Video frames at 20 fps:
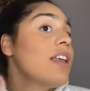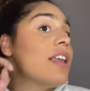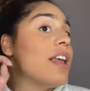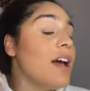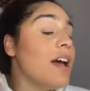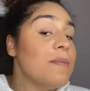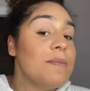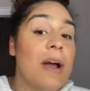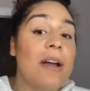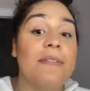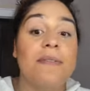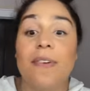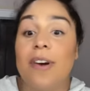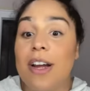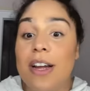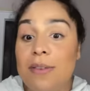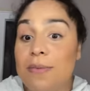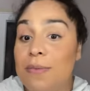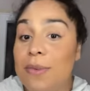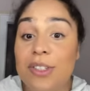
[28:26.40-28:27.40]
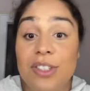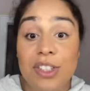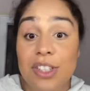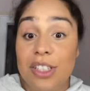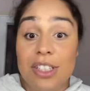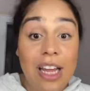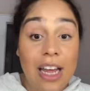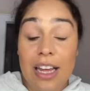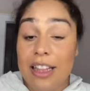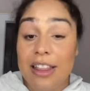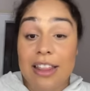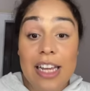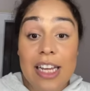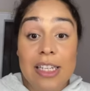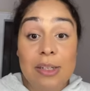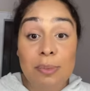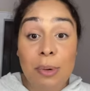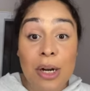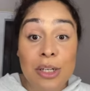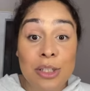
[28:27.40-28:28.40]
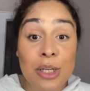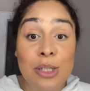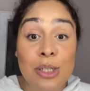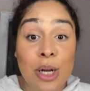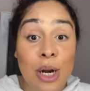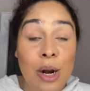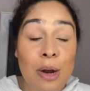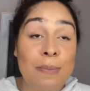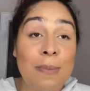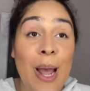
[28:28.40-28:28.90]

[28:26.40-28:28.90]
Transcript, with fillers: Yeah, my friend was just like, these brushes are